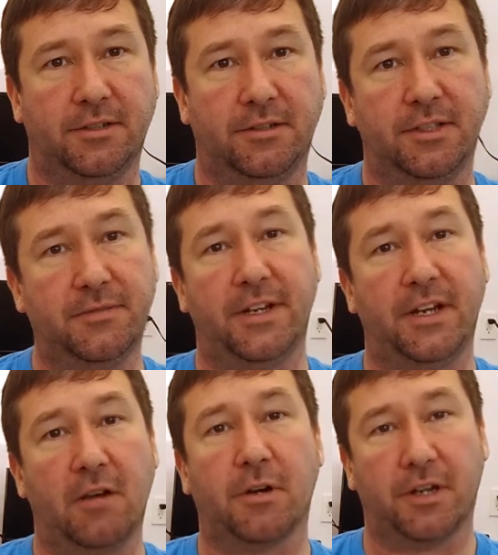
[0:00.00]
So in this
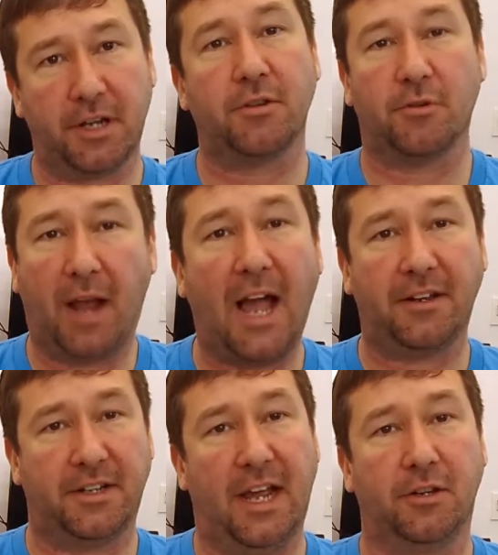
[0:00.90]
video, we're going to go through
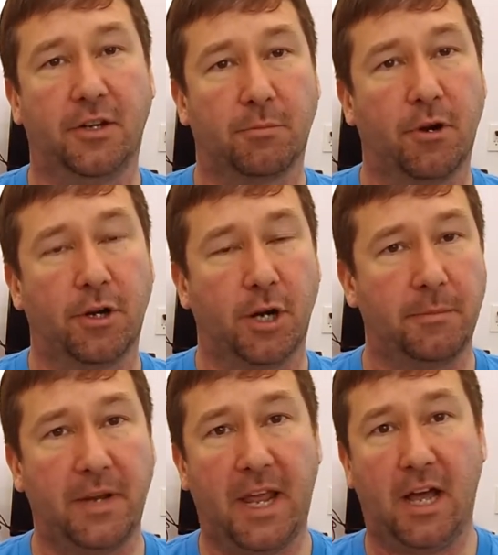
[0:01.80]
how to download a
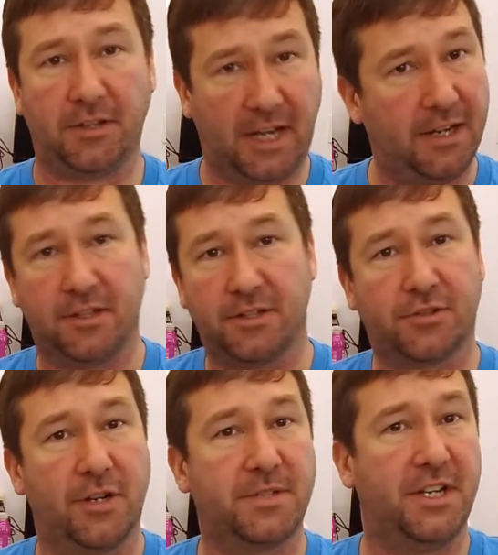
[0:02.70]
program. Now, down in the
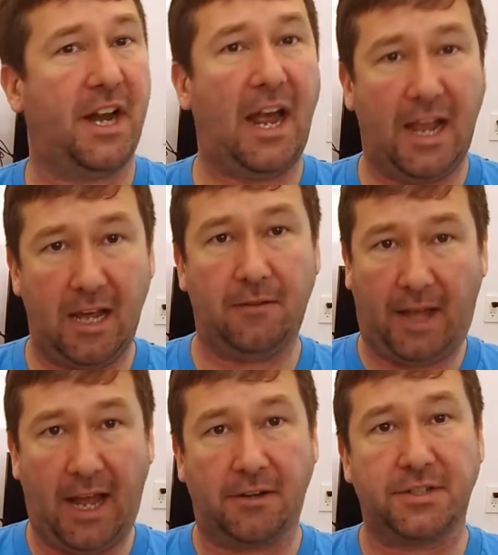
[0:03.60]
description, I have
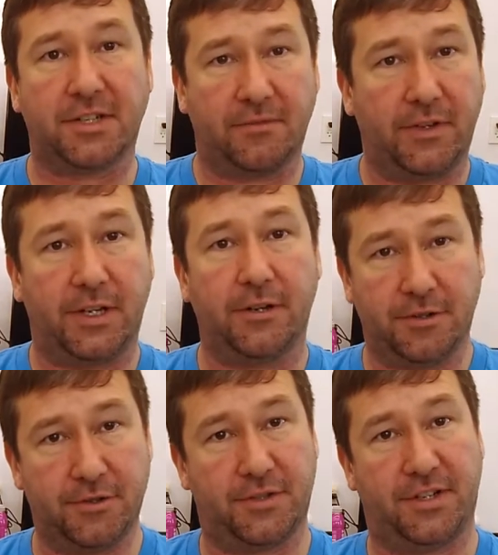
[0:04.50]
how to configure
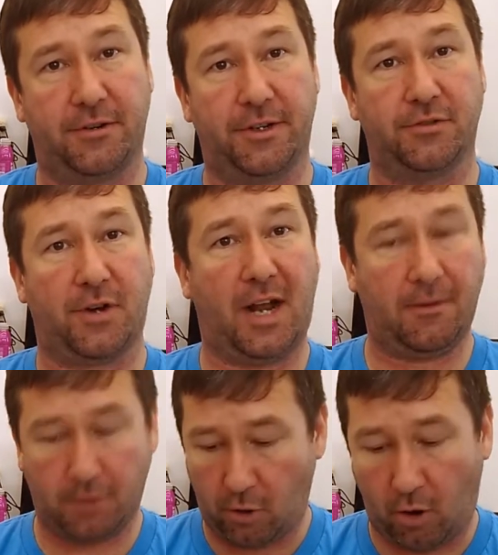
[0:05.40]
your serial
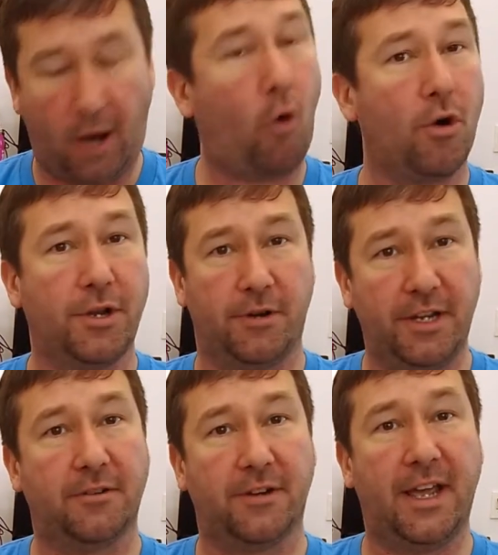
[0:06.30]
driver or your
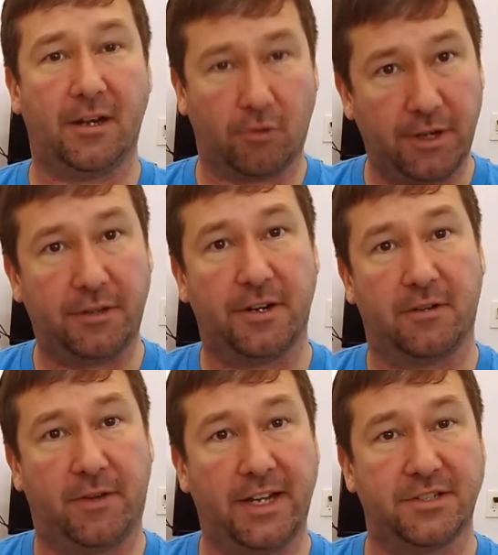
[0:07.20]
Ethernet or Ethernet
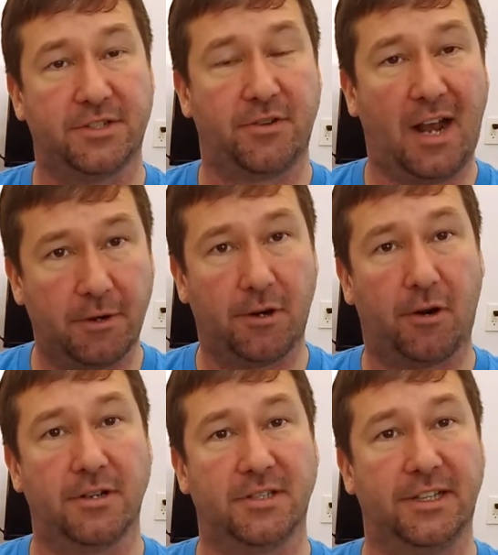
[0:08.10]
devices driver and
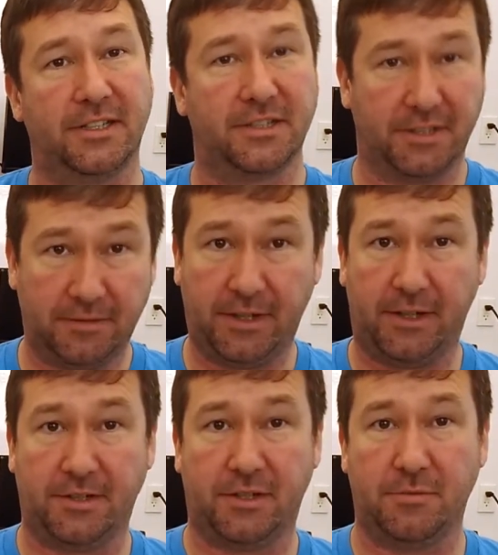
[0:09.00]
RSLinx. So this
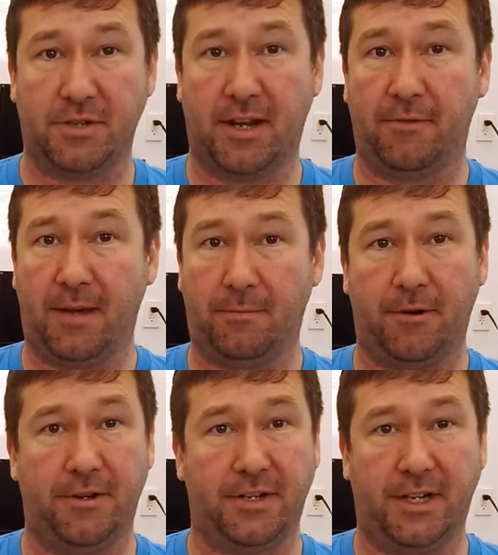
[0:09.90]
video assumes you have that
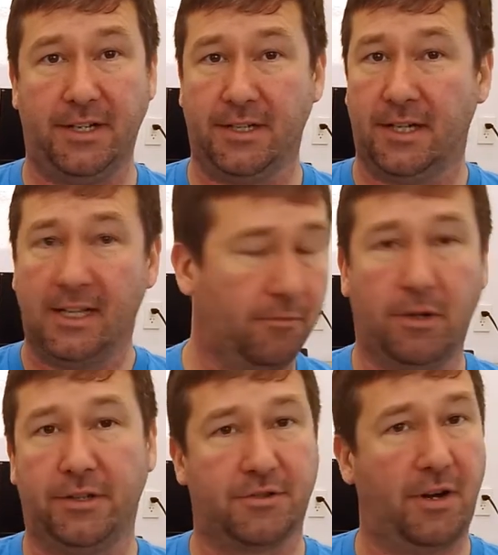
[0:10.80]
part done.
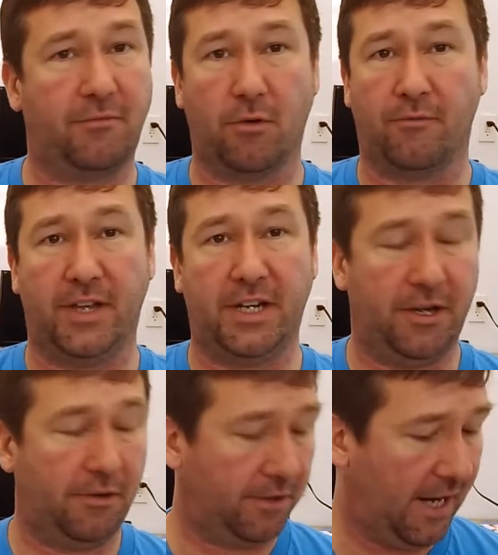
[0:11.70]
Really straightforward
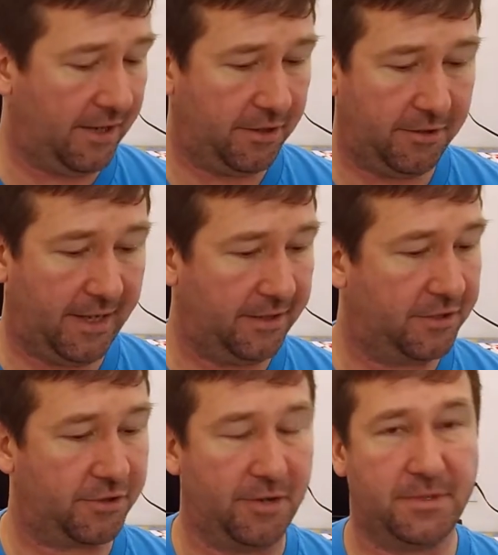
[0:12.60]
video on how to do that in the
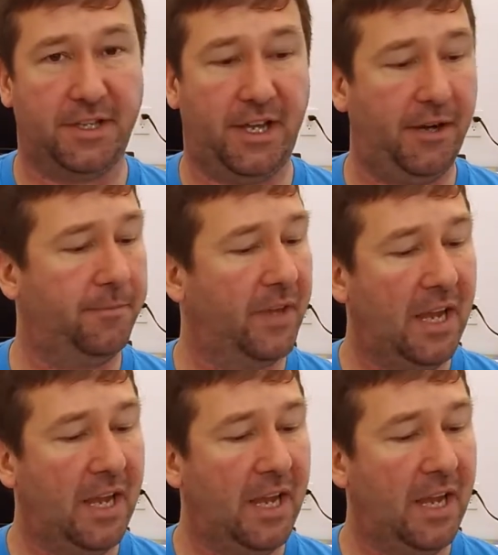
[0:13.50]
description, though.